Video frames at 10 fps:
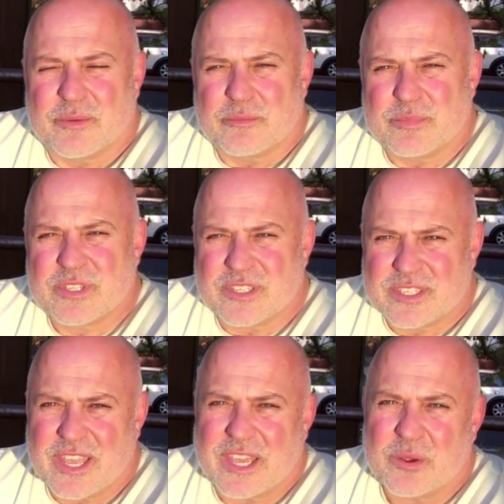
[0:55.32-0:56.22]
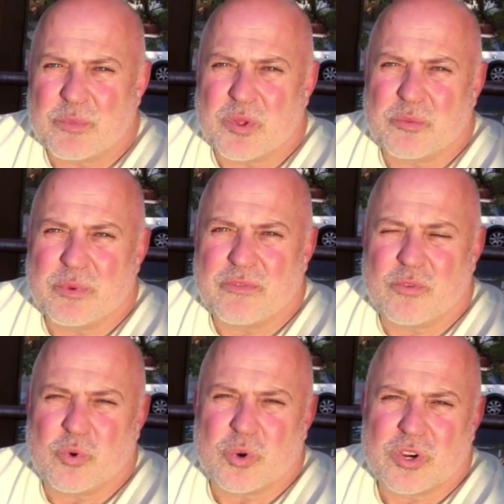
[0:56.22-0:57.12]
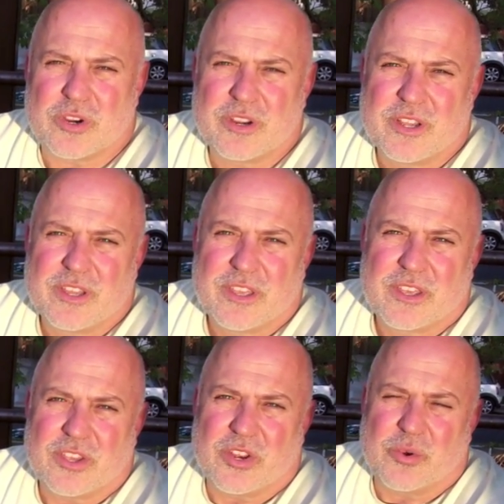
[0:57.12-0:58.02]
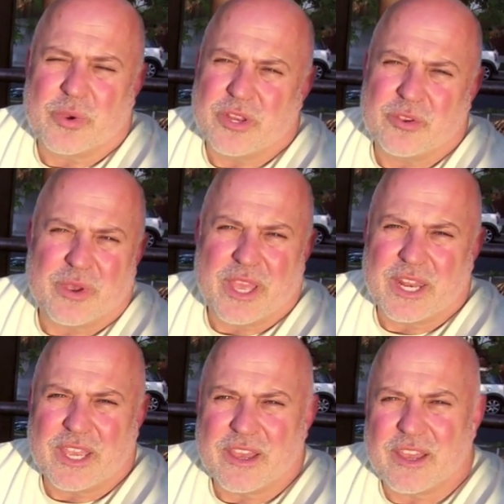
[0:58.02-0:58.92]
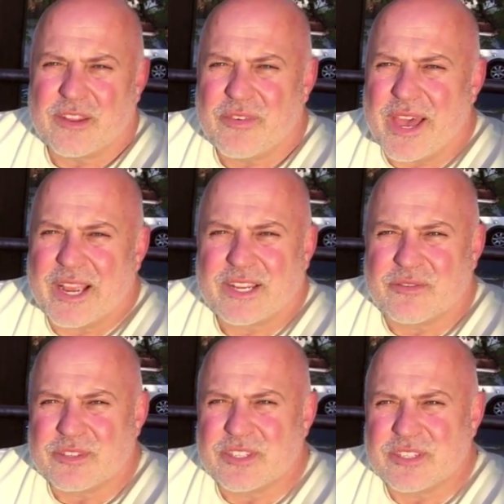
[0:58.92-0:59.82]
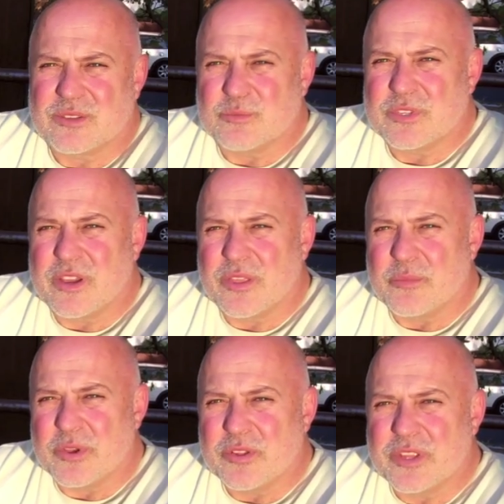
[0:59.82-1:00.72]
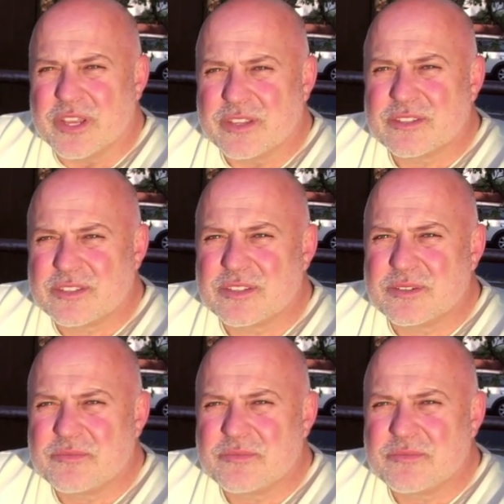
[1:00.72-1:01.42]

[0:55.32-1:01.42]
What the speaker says: sustainable before we do any kind of active systems on the buildings.